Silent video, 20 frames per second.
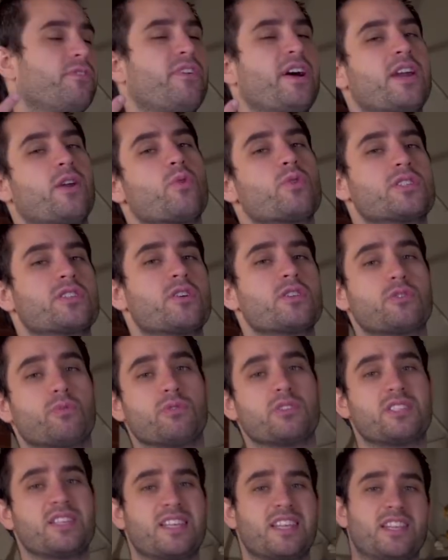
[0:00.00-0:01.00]
after one of the
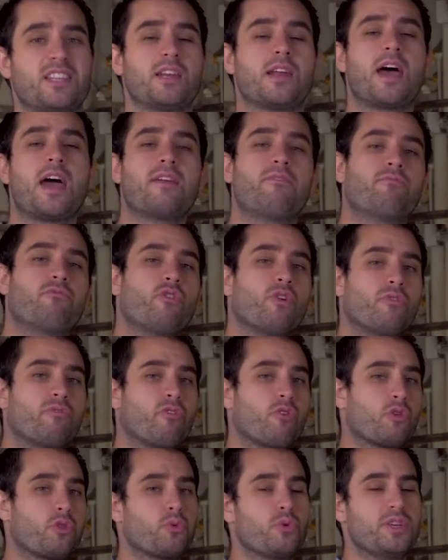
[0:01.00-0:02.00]
carbon fiber props.
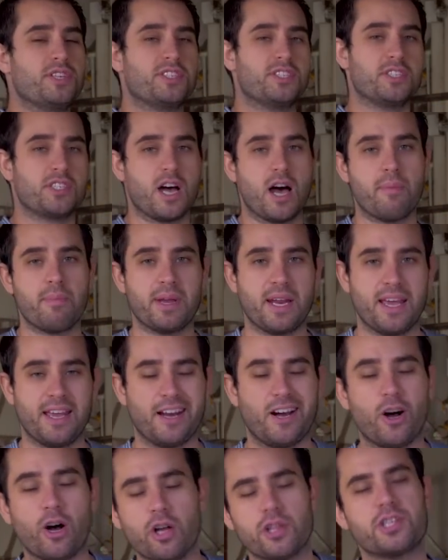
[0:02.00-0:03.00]
But of course it was
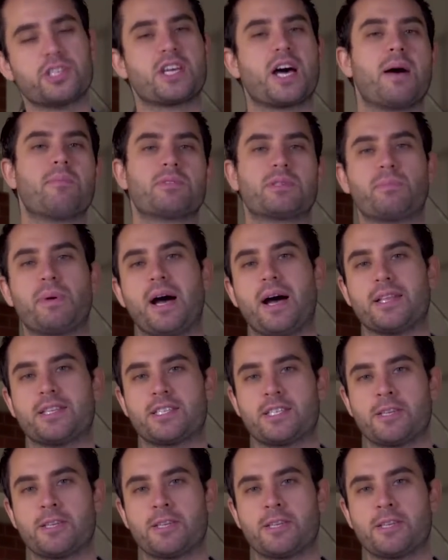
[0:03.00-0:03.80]
much cheaper,